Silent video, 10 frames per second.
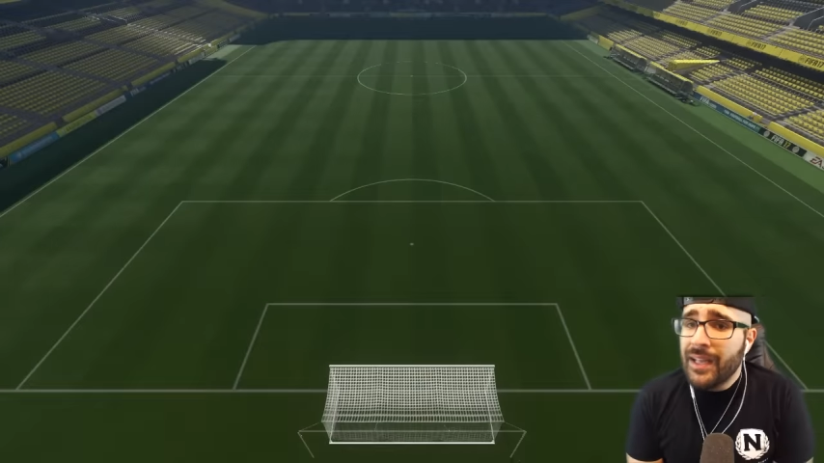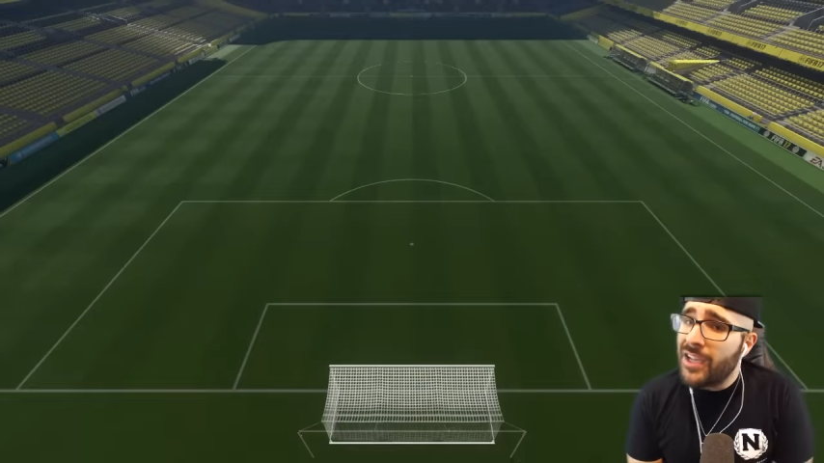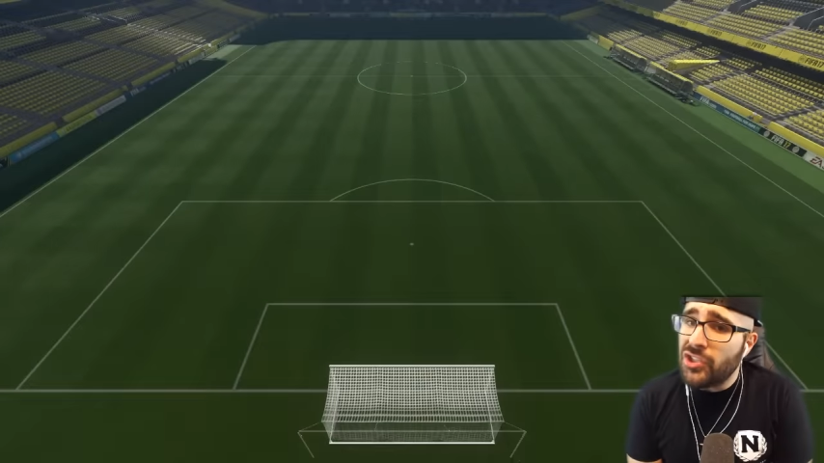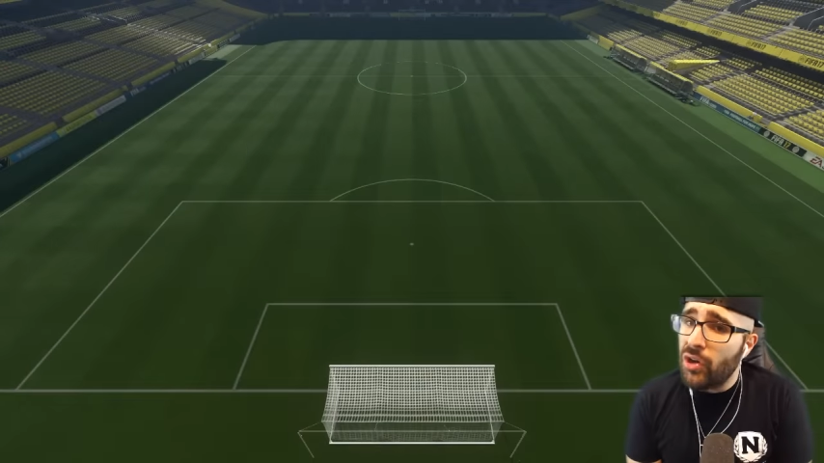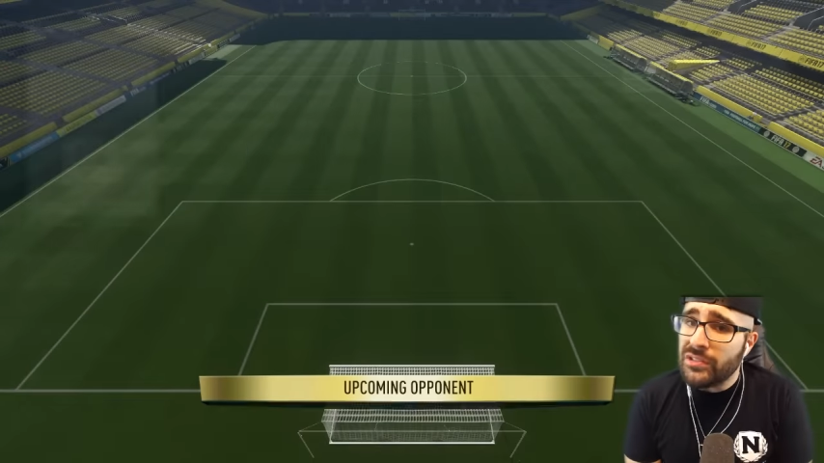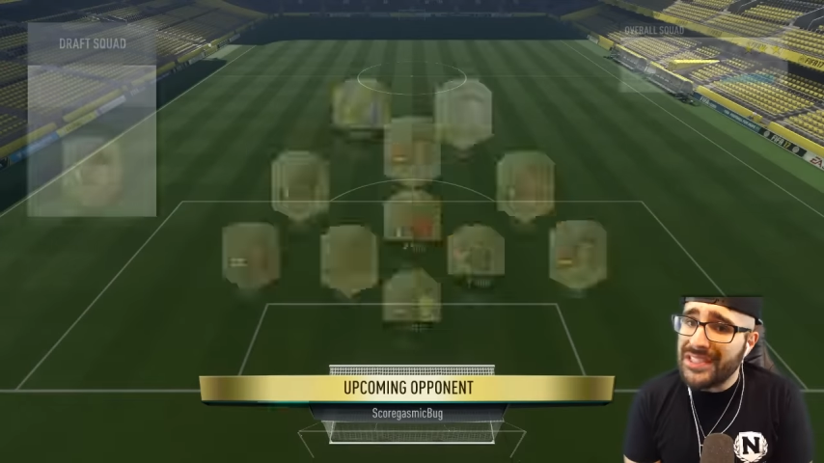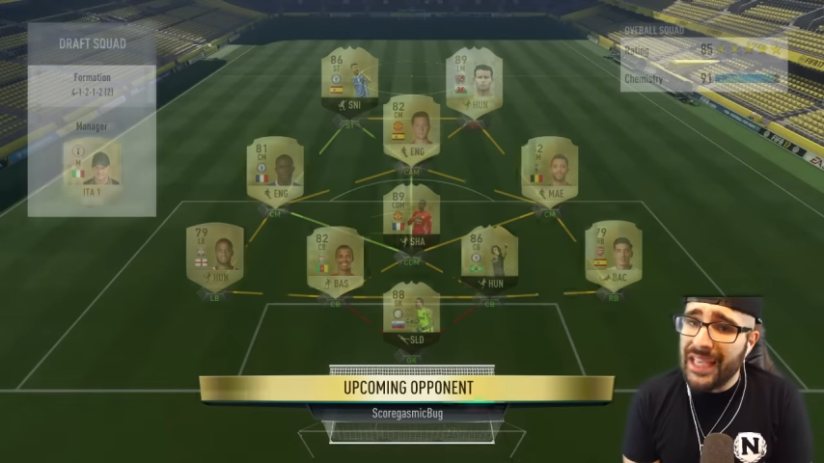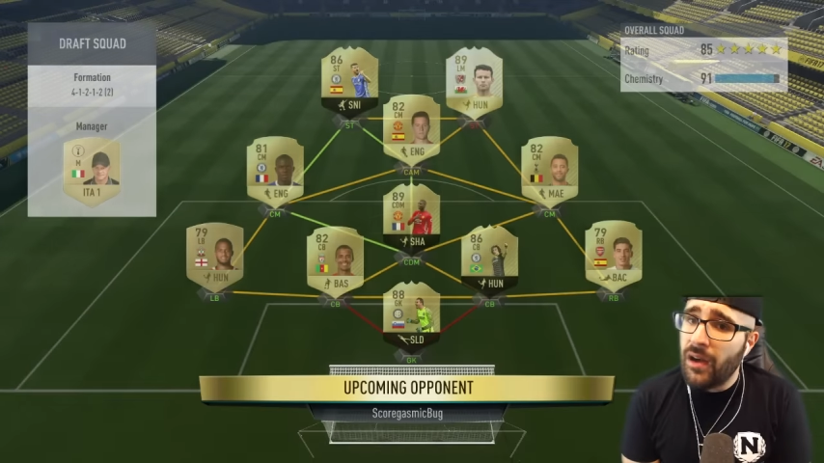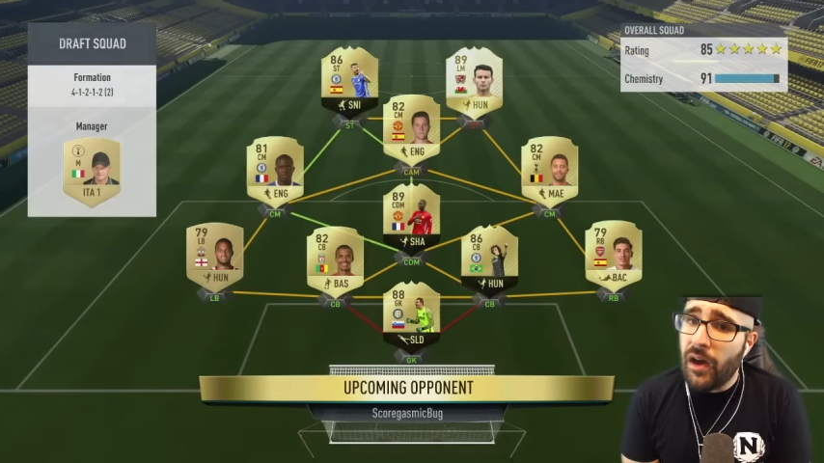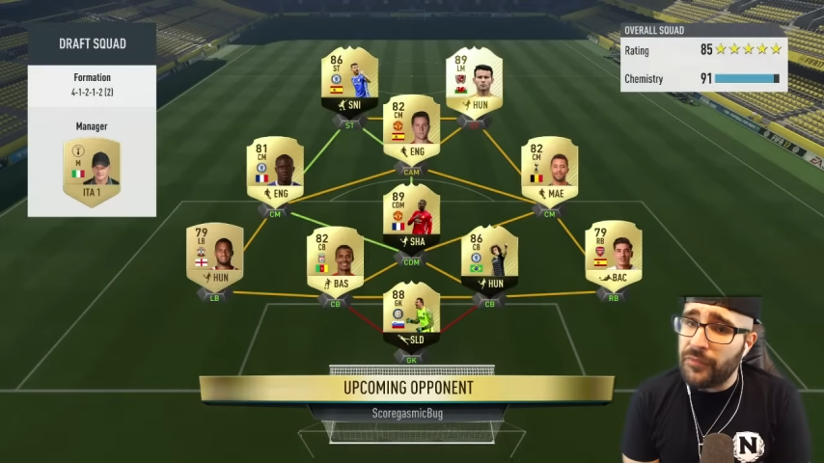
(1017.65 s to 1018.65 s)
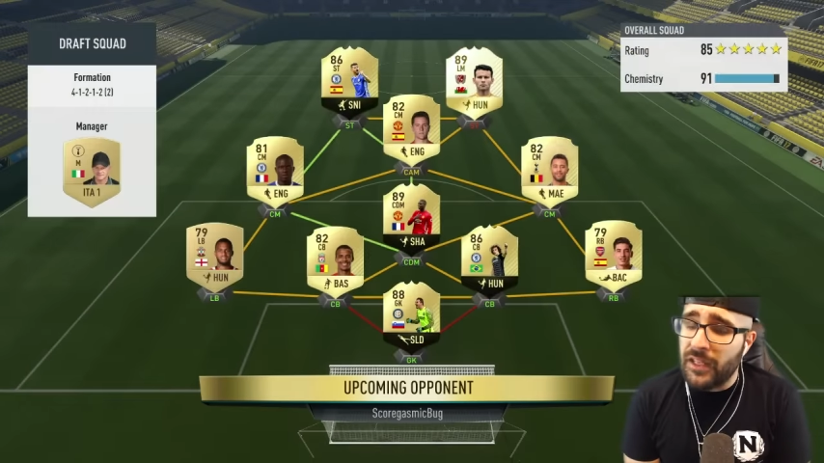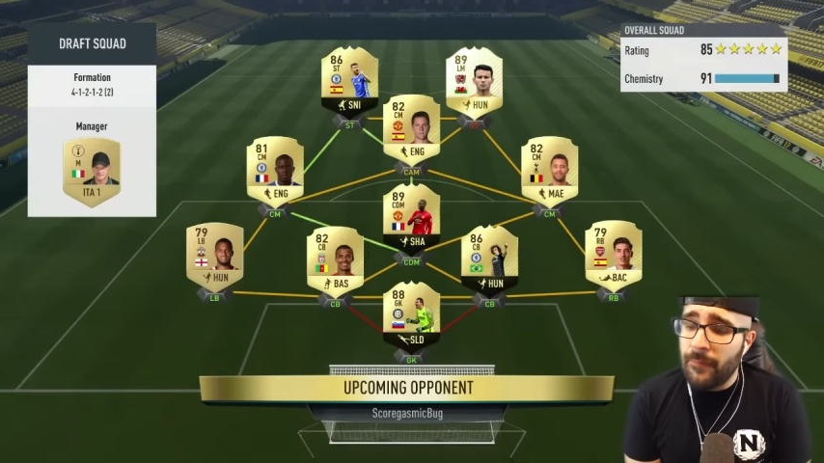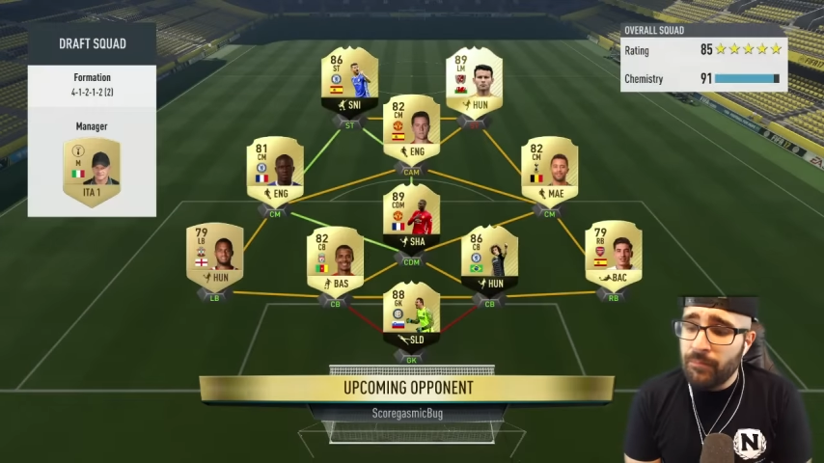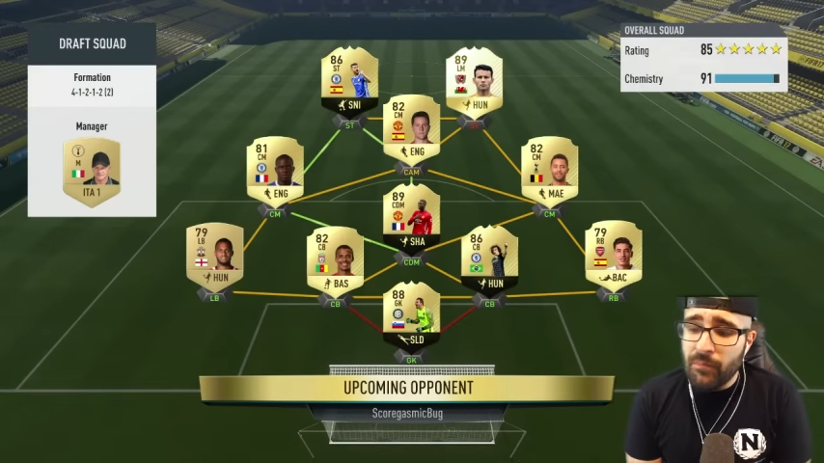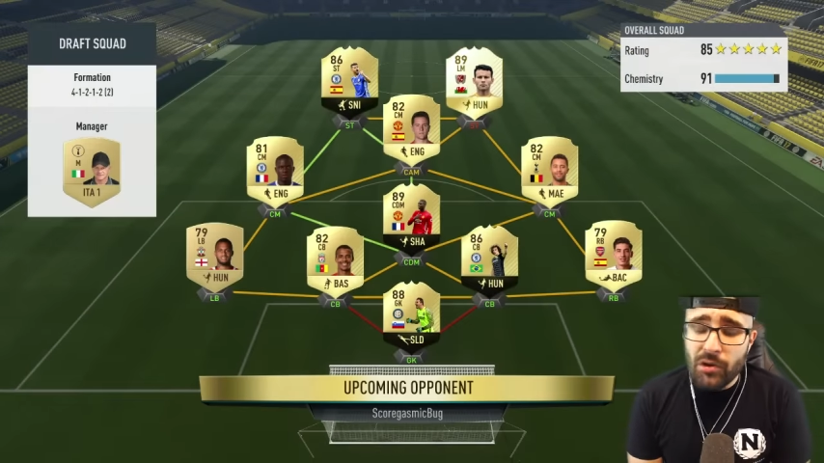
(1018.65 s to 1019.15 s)
because you don't see it often.
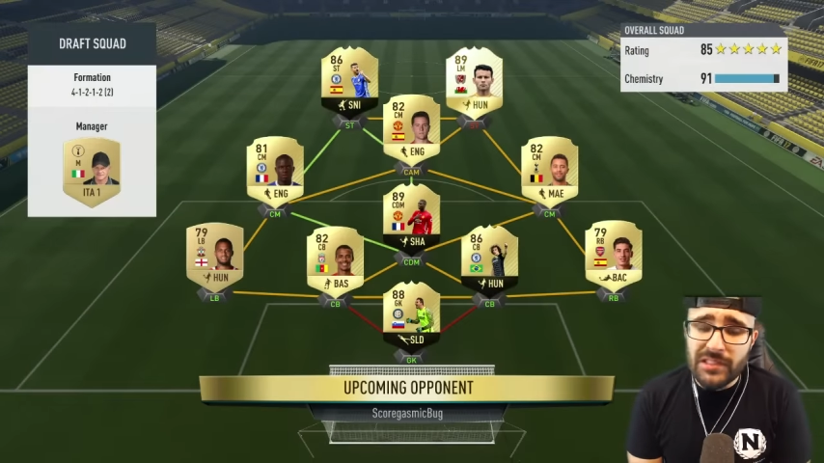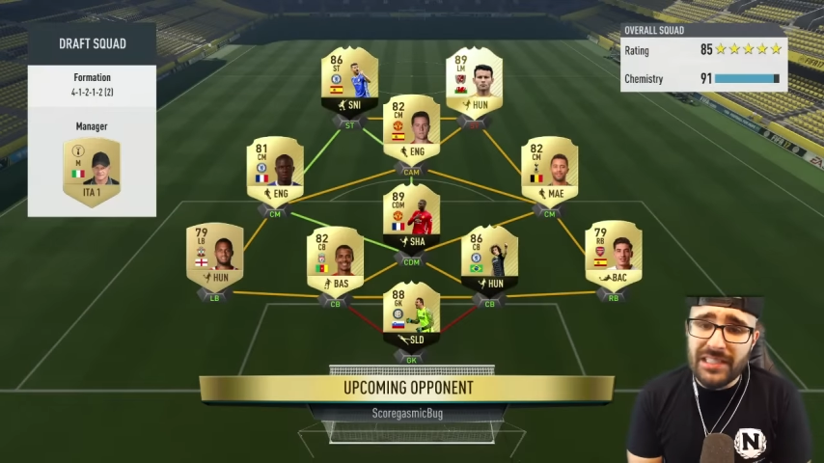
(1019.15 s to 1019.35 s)
Most